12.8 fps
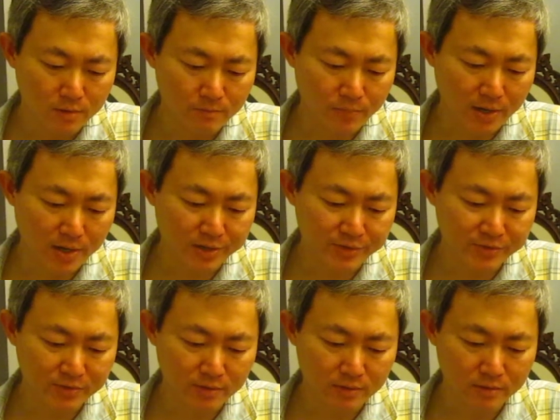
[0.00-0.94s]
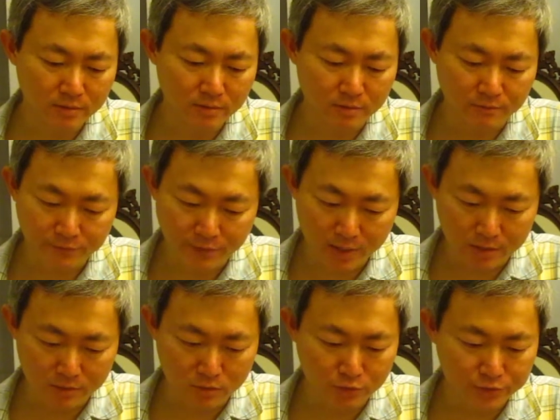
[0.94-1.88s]
past the fake
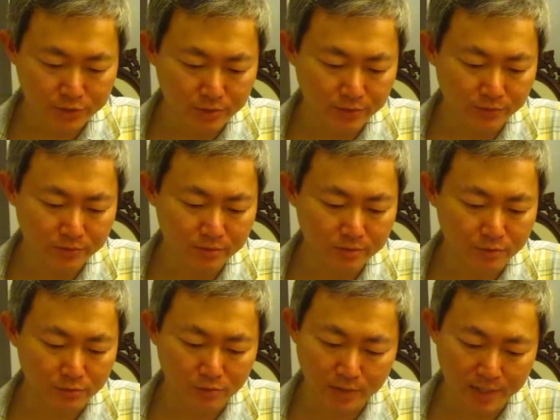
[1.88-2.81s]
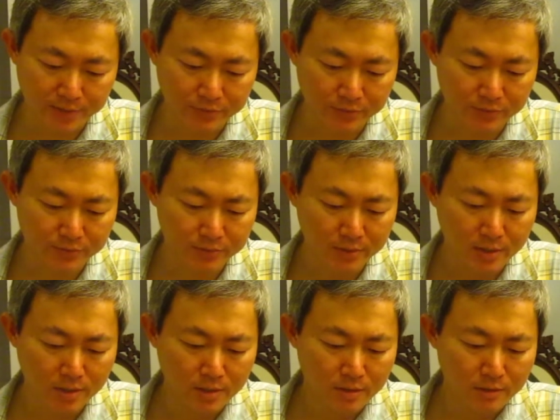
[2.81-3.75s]
Gucci's, the Rolexes,
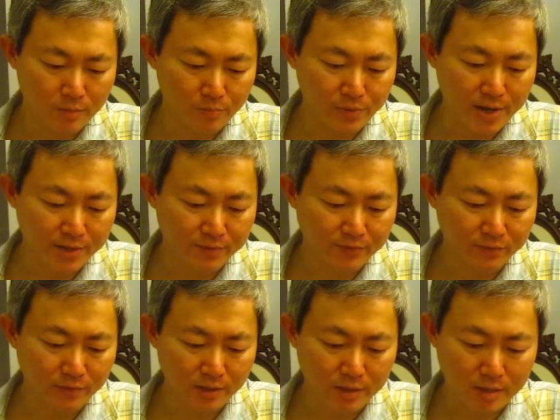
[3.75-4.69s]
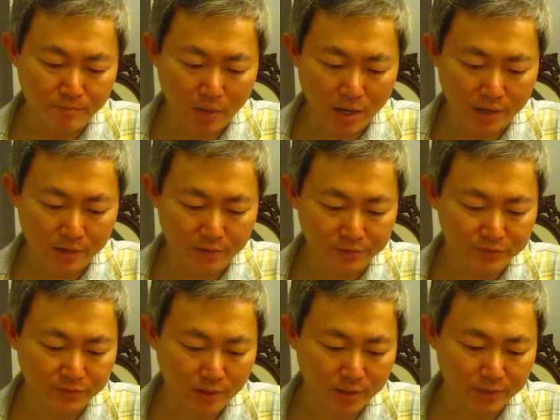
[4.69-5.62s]
the brands, an empire of
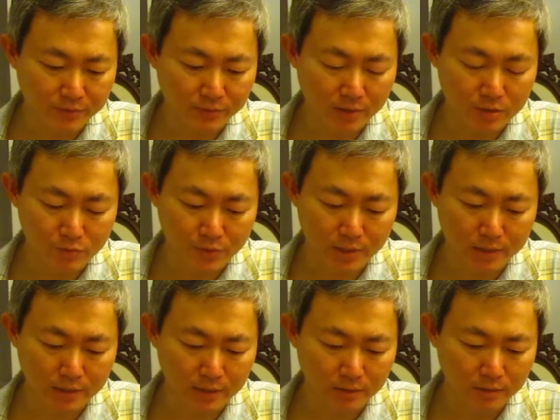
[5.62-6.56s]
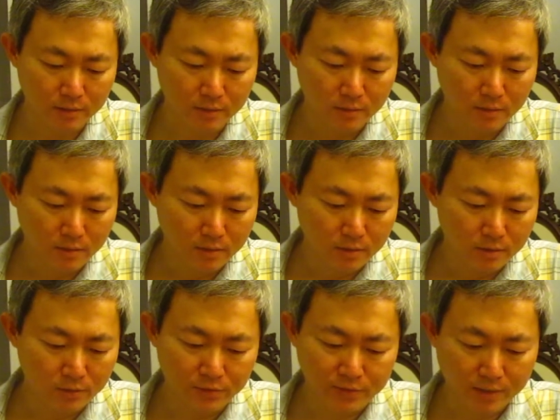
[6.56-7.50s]
signs unreeling.
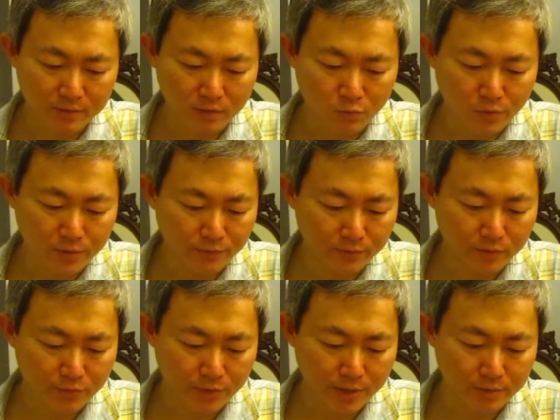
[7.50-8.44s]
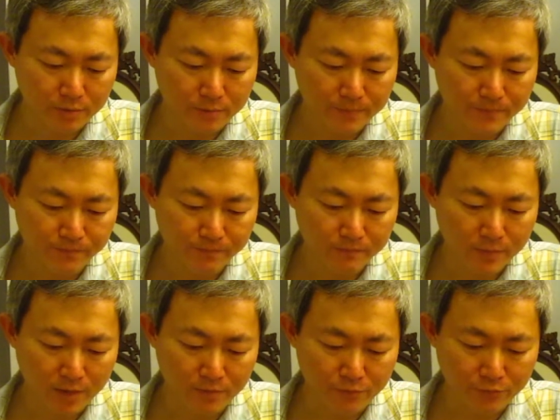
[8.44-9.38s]
You sense a whiff of the real,
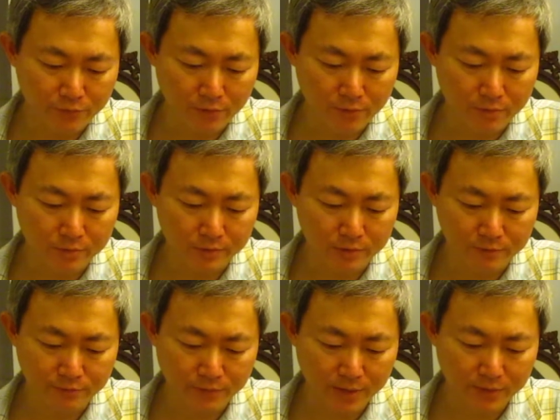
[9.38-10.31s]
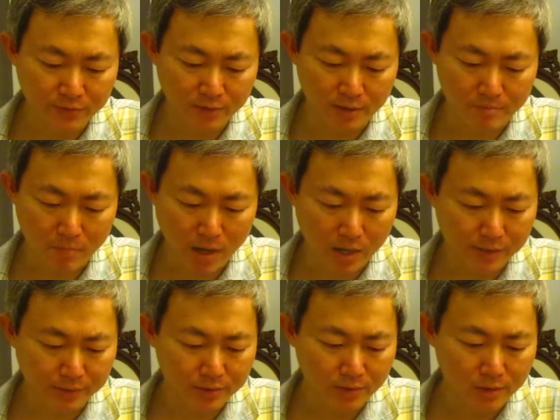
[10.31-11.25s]
enthralled to the face and
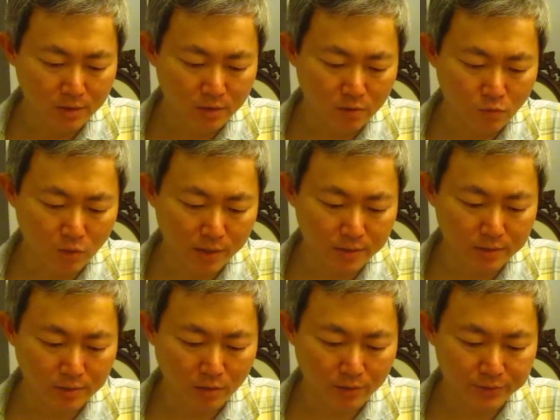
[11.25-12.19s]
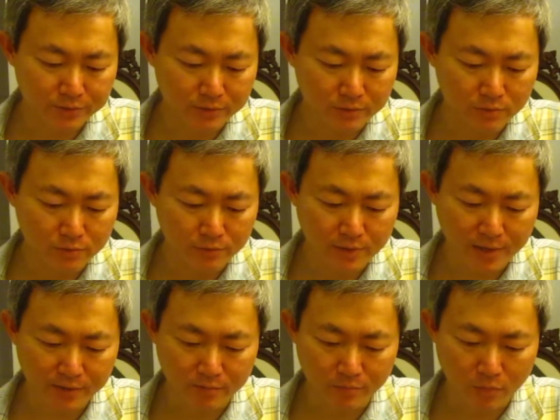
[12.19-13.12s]
mind of one in the hostel who
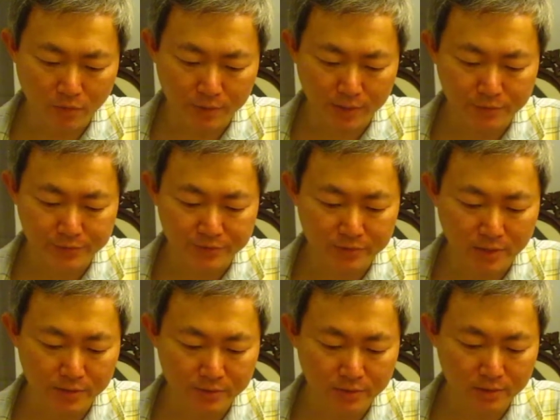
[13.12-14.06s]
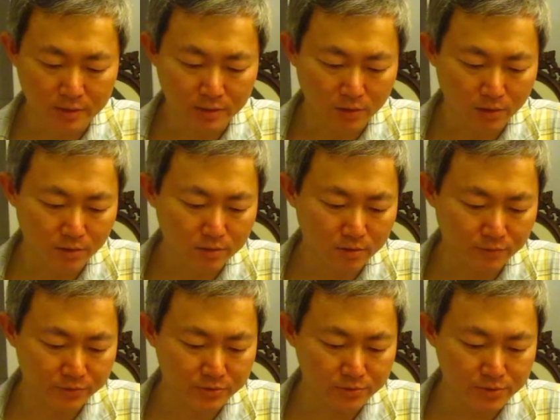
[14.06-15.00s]
that morning recited her log of
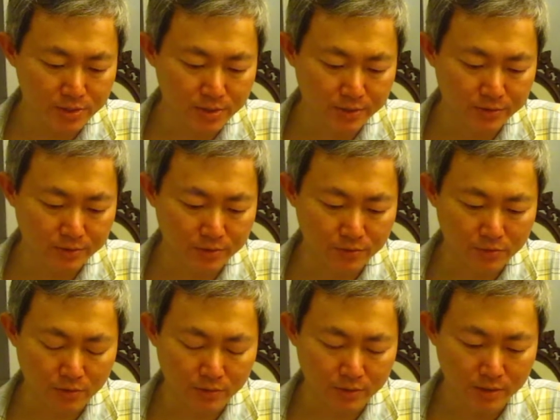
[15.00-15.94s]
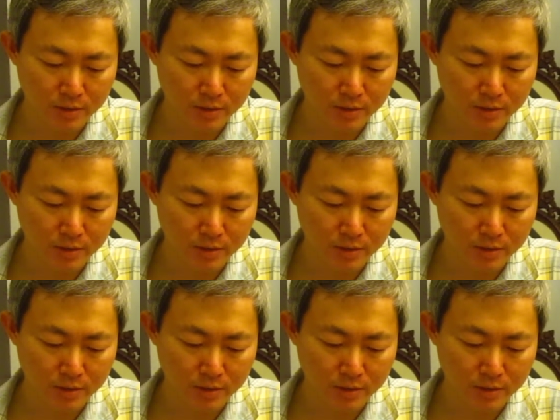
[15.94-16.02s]
2 years on the road.